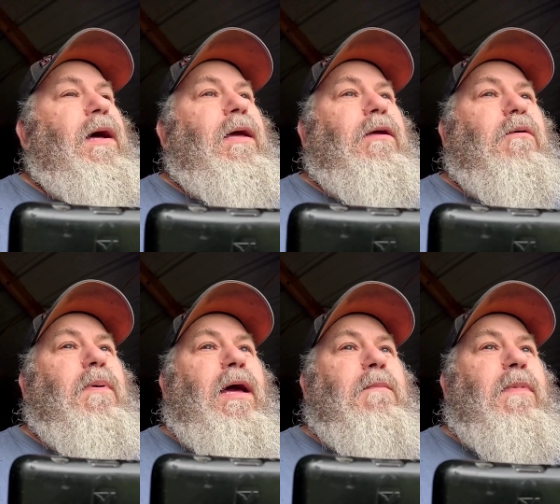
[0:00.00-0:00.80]
well, pay you'll
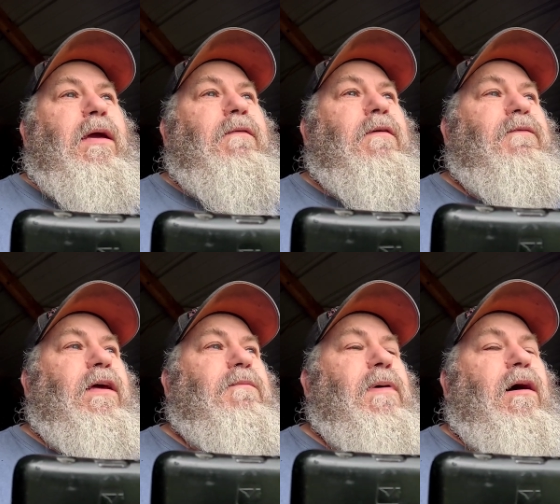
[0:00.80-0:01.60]
pay me to
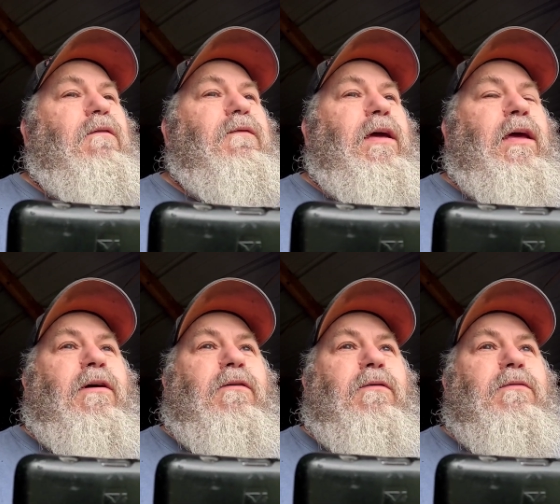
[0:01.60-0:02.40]
fix my own
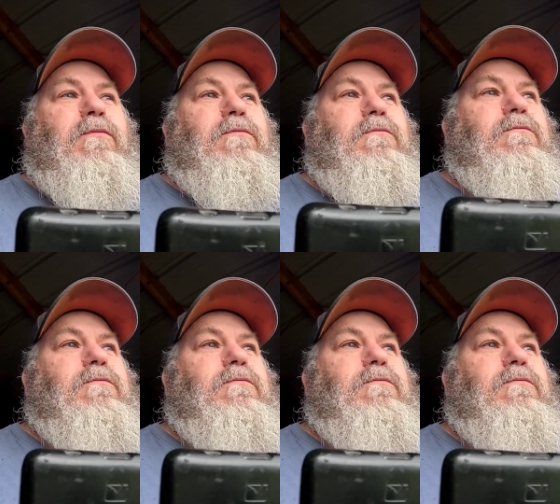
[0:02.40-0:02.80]
vehicle. No.